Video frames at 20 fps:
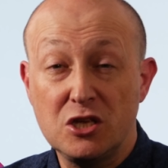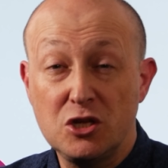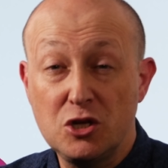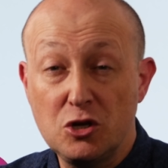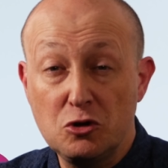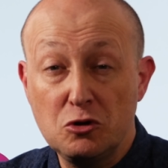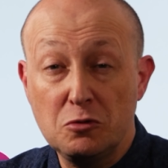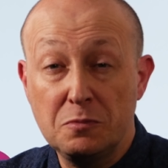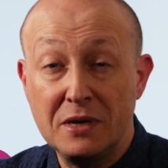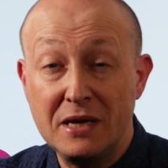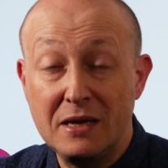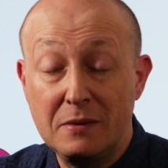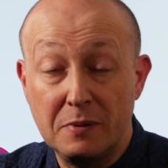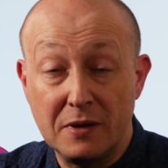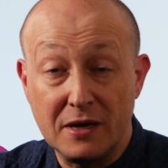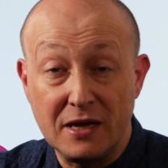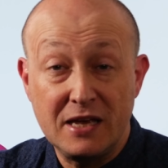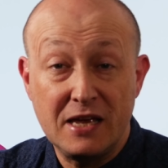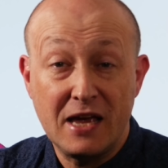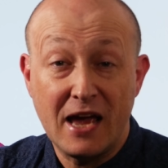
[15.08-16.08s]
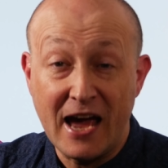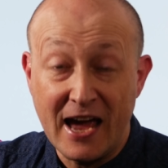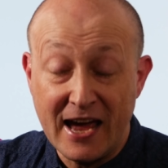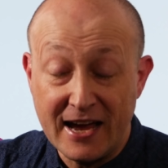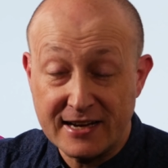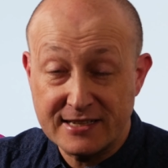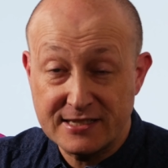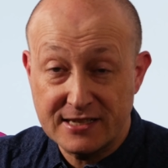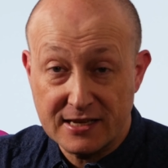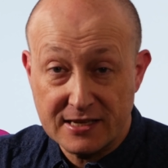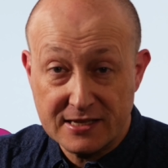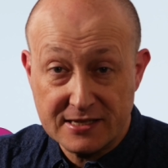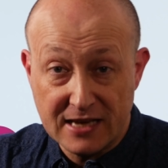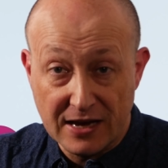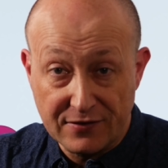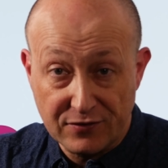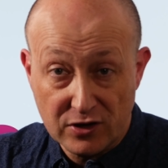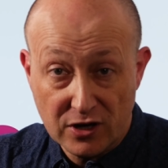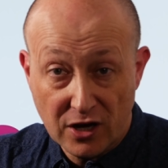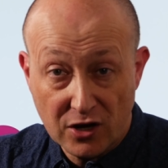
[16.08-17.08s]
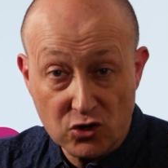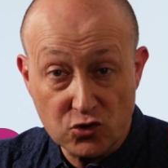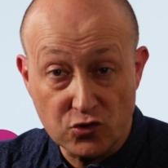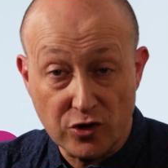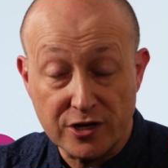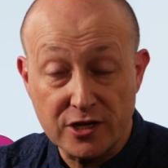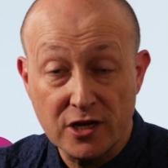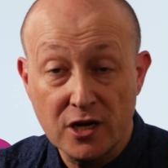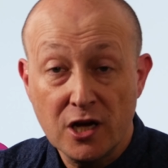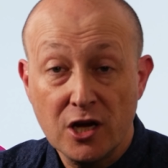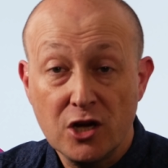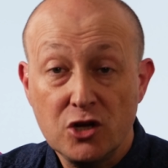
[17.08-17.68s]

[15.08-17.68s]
UBP-X700.